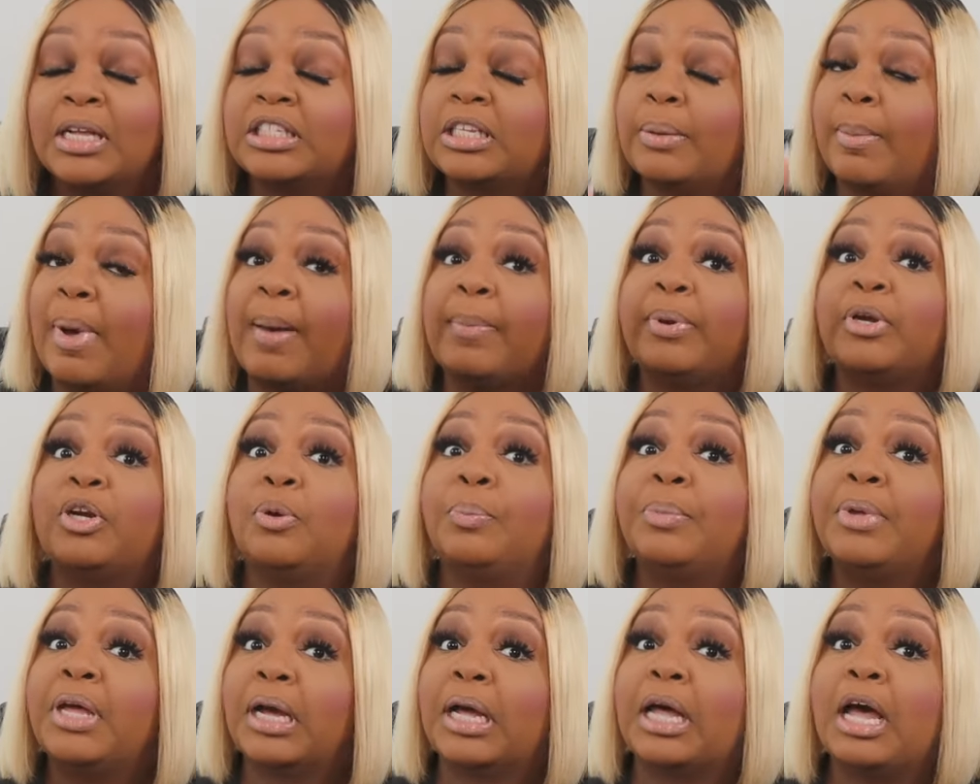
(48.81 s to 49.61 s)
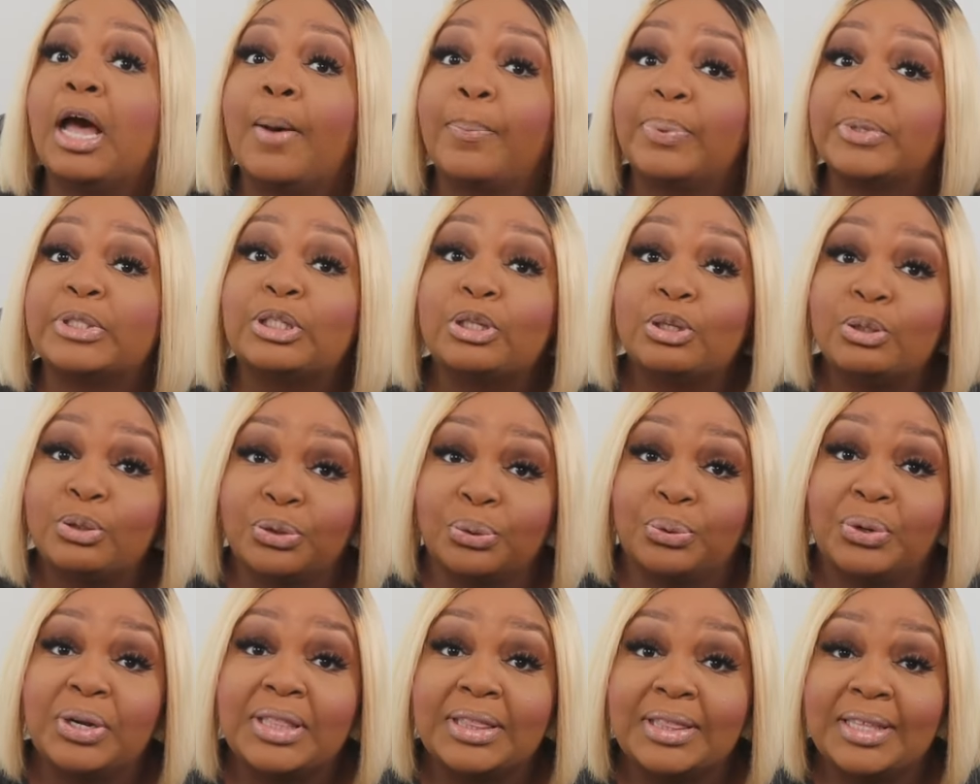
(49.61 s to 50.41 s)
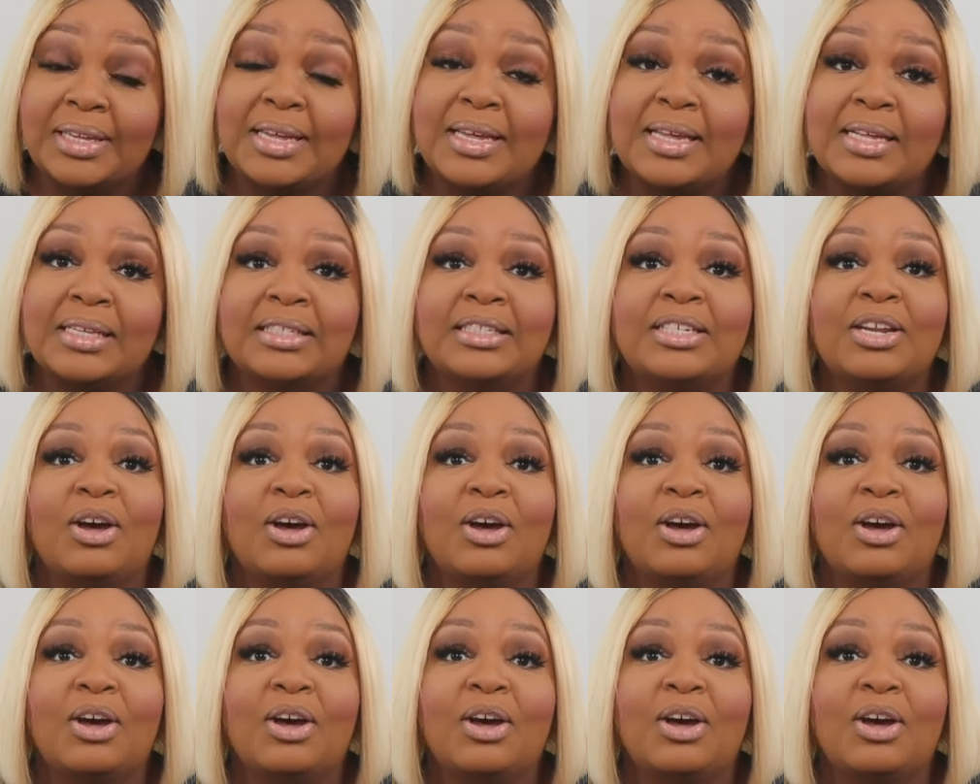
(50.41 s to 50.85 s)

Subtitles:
So baby, do me a couple, 2-3 things.